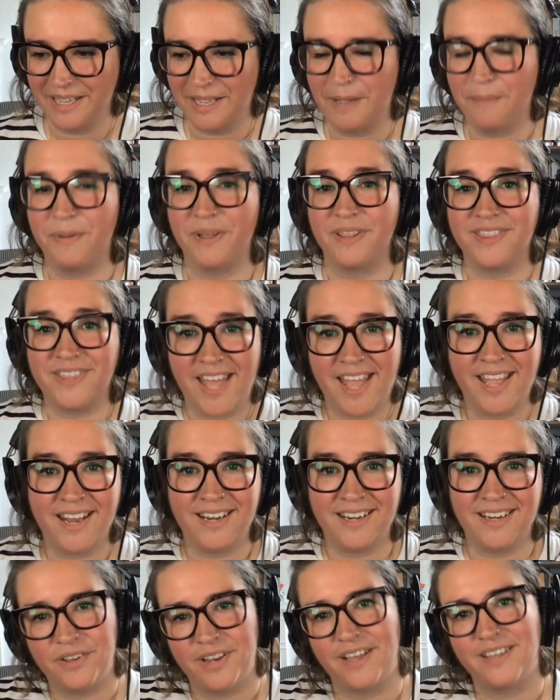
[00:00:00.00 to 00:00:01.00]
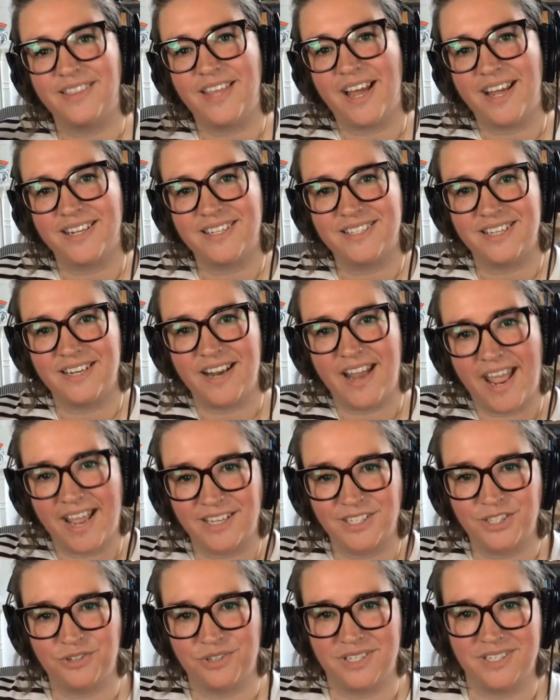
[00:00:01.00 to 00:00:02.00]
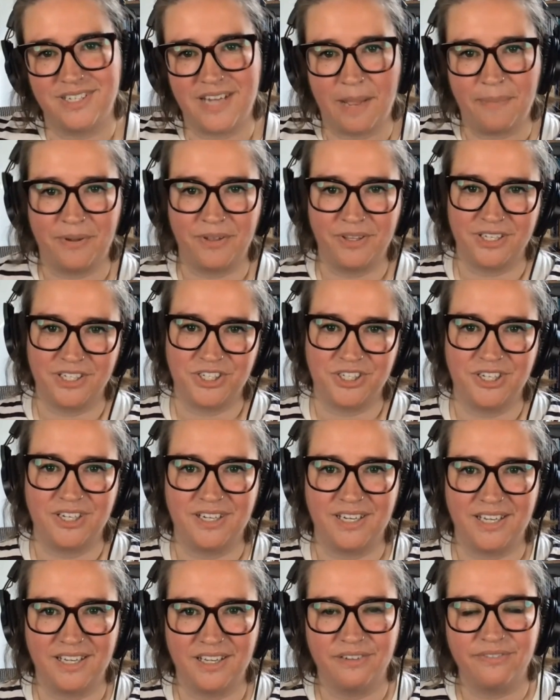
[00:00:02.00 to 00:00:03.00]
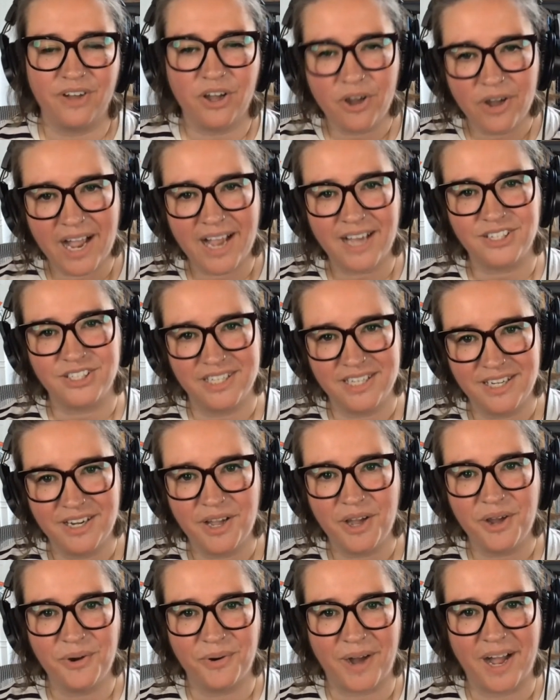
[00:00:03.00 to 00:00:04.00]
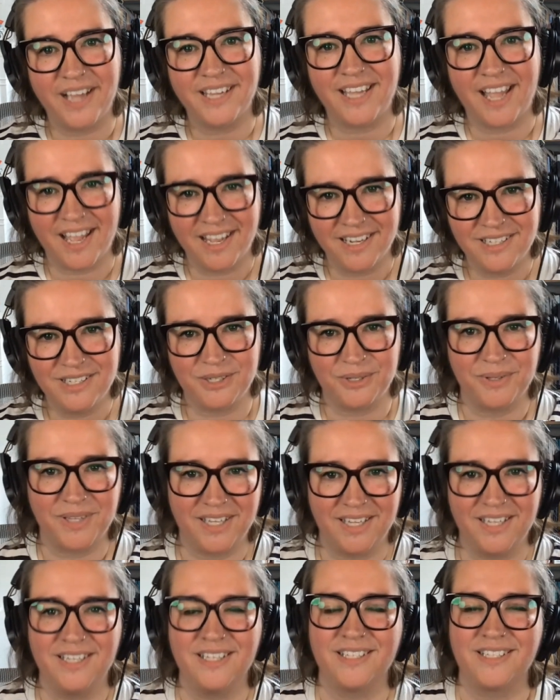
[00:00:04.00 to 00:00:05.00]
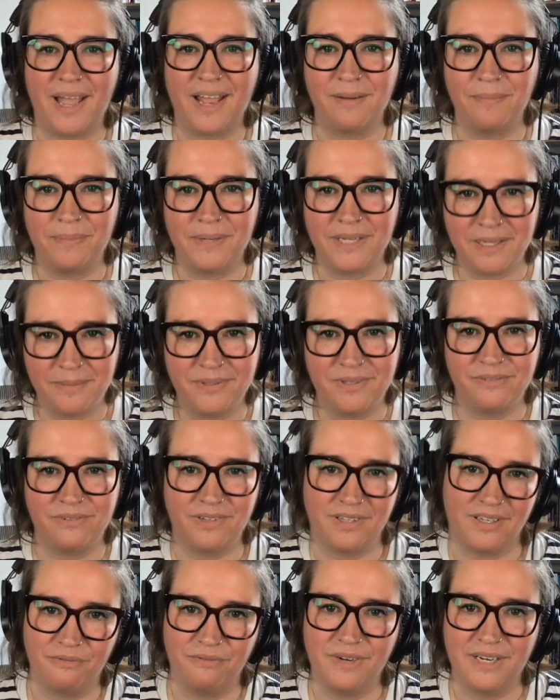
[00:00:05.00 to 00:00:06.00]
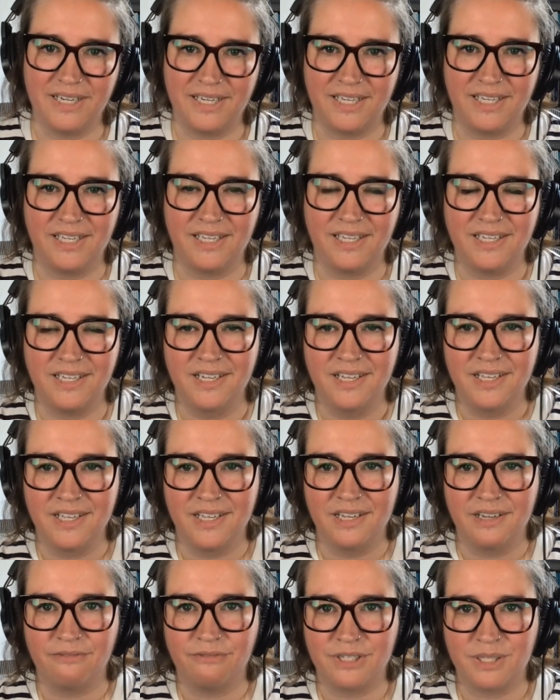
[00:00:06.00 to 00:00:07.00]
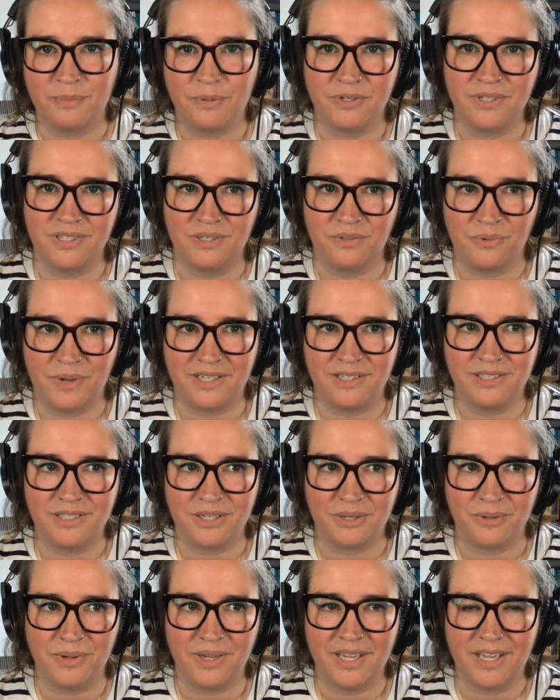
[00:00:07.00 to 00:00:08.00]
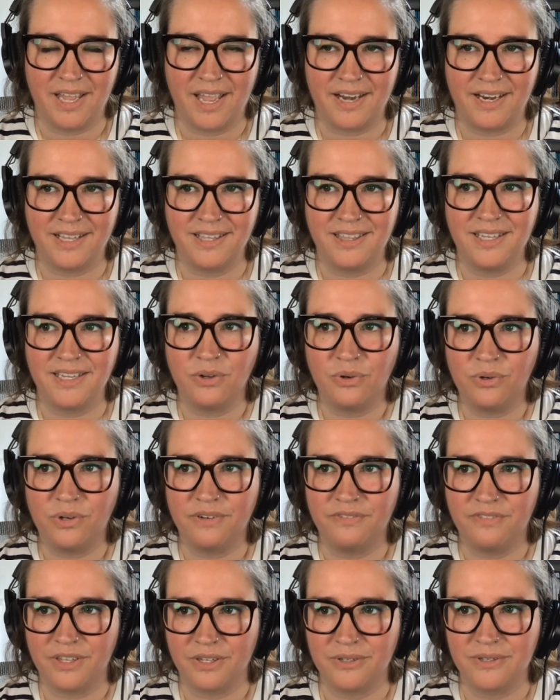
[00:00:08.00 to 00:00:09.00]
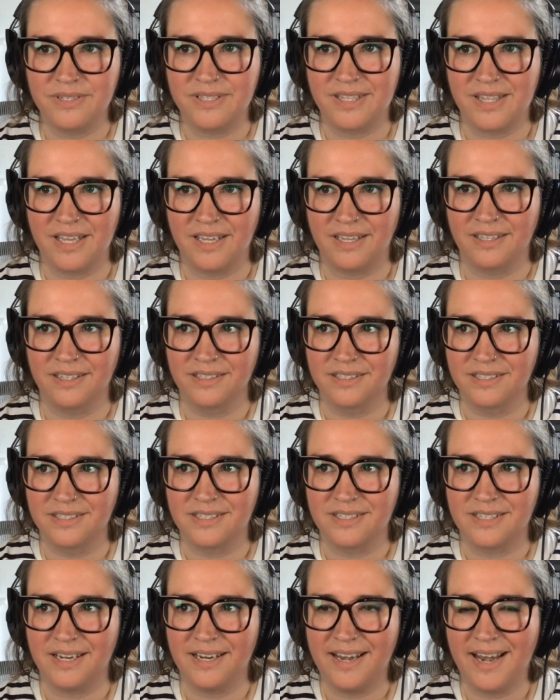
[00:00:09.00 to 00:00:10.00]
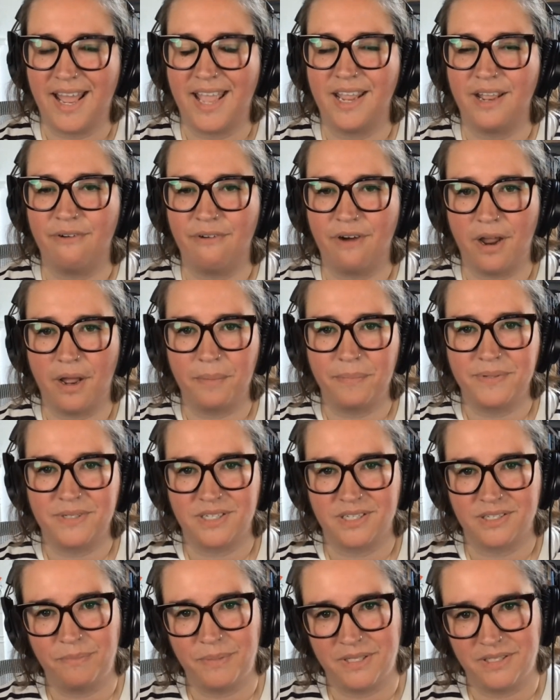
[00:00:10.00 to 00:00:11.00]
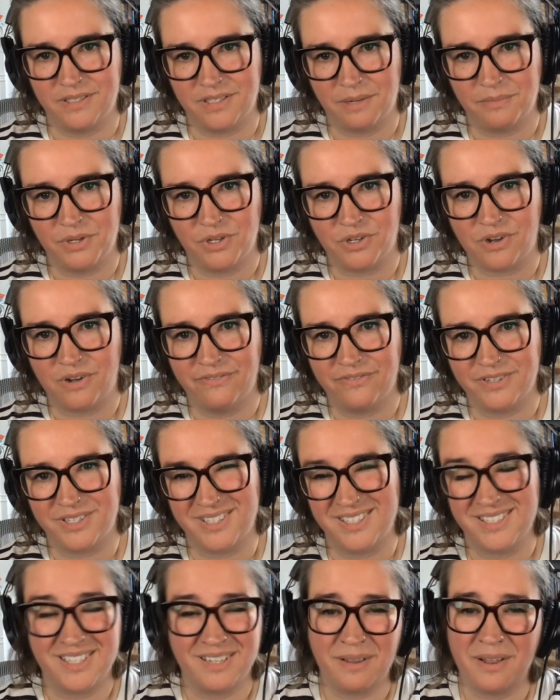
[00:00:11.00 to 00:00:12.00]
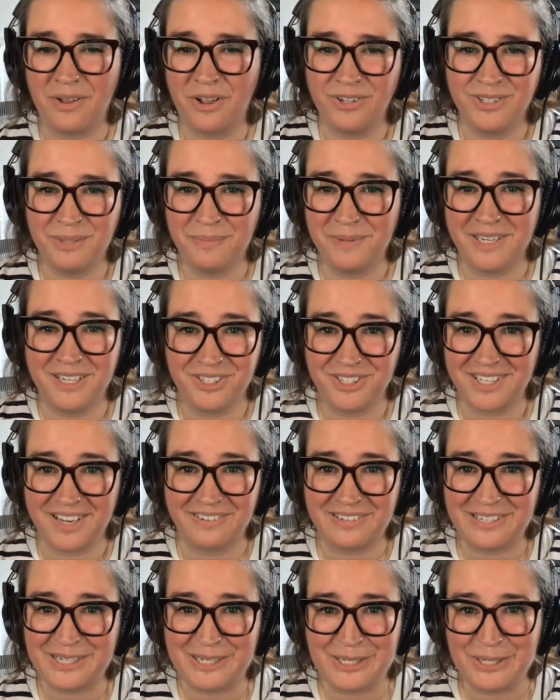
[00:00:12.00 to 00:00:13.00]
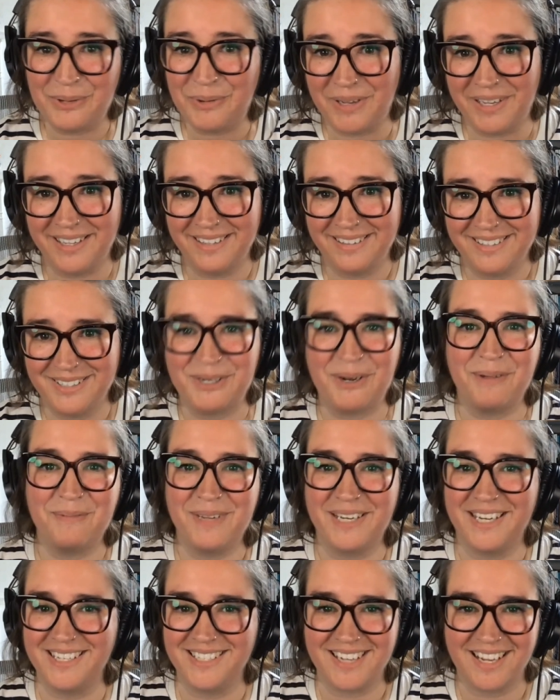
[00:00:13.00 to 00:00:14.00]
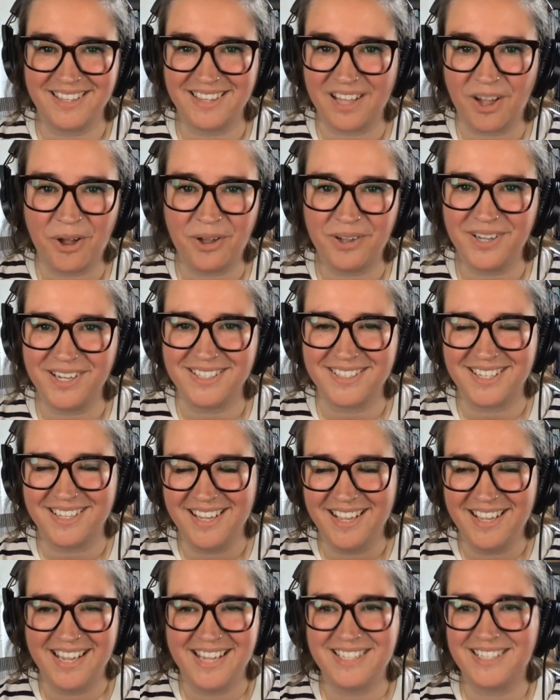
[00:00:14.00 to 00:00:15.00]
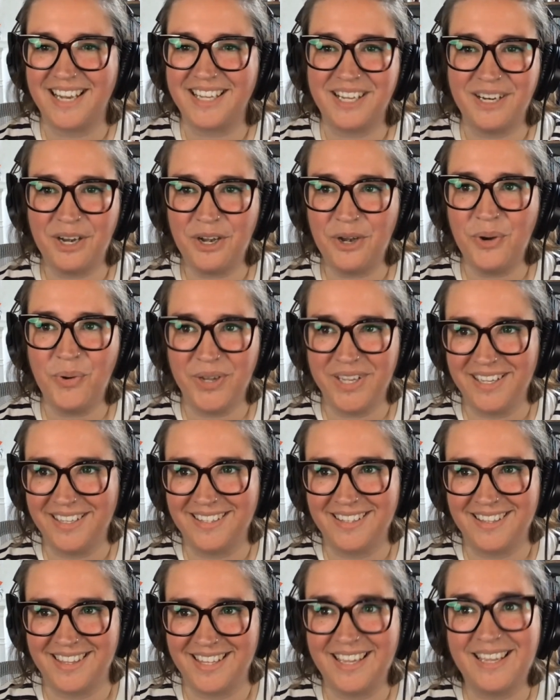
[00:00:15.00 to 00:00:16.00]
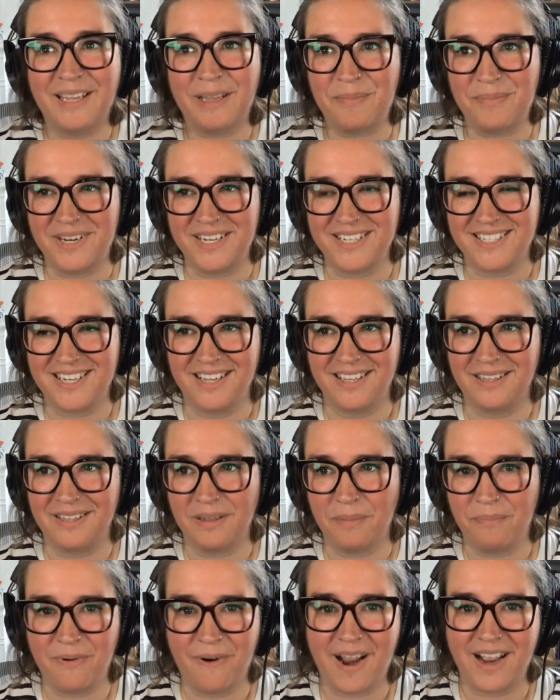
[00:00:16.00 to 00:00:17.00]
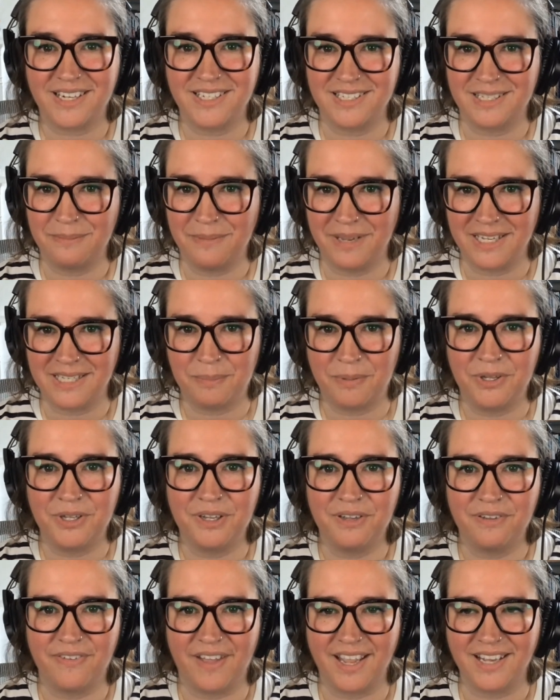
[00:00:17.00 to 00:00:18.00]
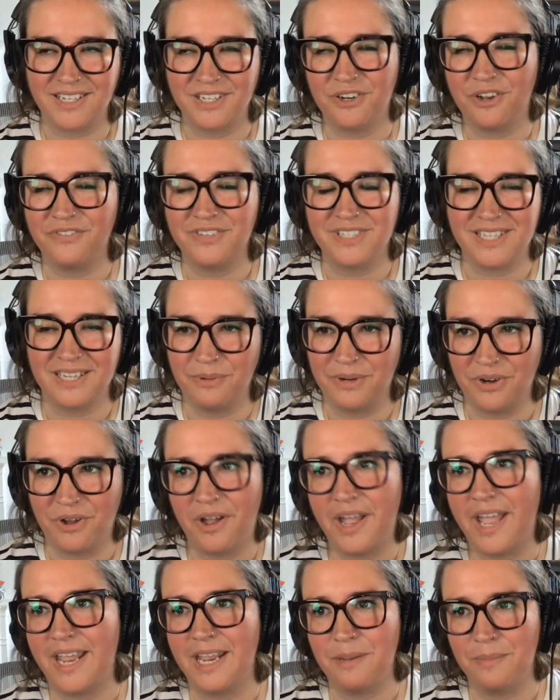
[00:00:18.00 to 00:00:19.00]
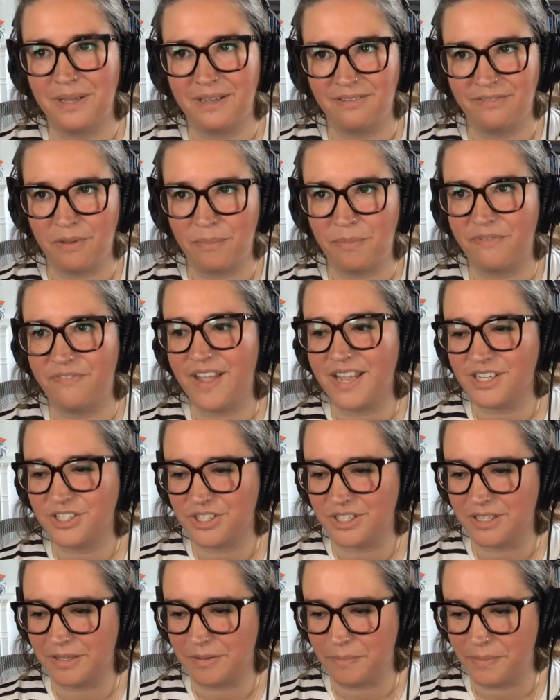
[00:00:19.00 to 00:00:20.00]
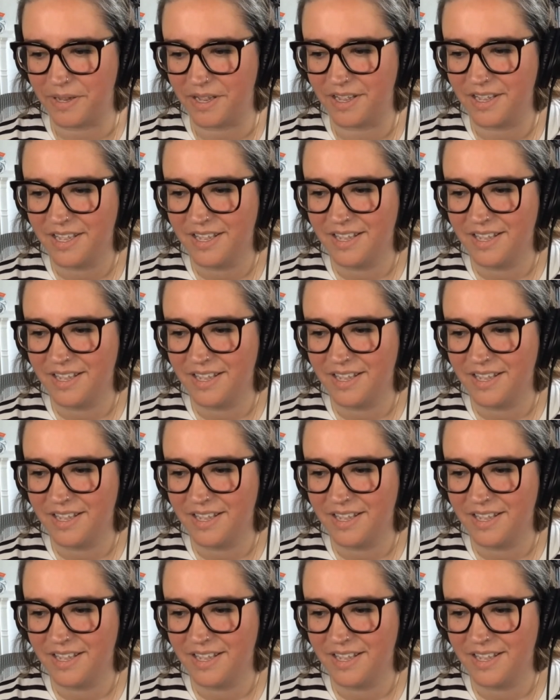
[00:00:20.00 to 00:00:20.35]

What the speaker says: But then like that's an extra step on the journey of, oh, actually, no, I can do this. And people really responded well to it. And I think all of those things layer up to build up your confidence. Ultimately, you just have to do it. Do you know what I mean? It's like it's like an annoying thing, but it's like the practice makes perfect. And obviously we're not aiming for perfection, but